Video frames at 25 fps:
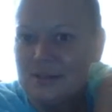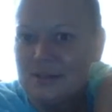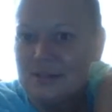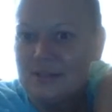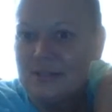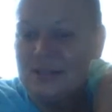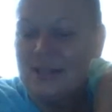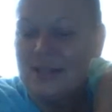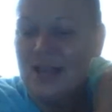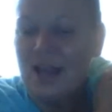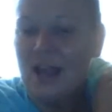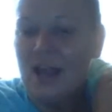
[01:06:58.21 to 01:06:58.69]

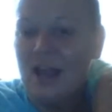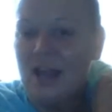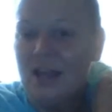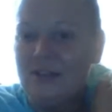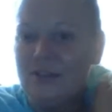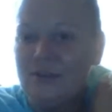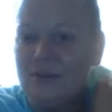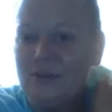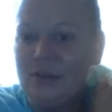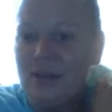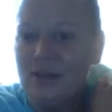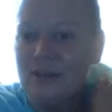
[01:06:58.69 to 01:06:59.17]
Yeah, I knew
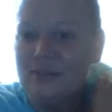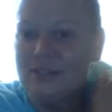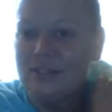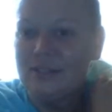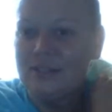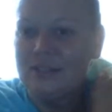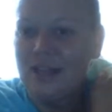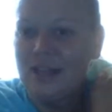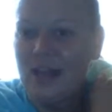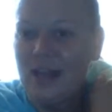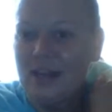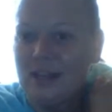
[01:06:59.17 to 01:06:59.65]
y'all did
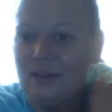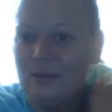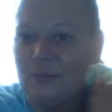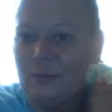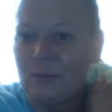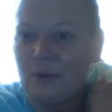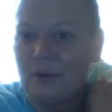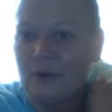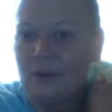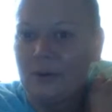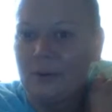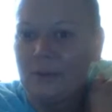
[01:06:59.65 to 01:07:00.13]
that head
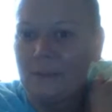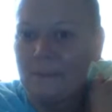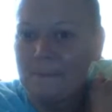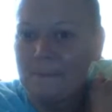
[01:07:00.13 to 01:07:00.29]
work.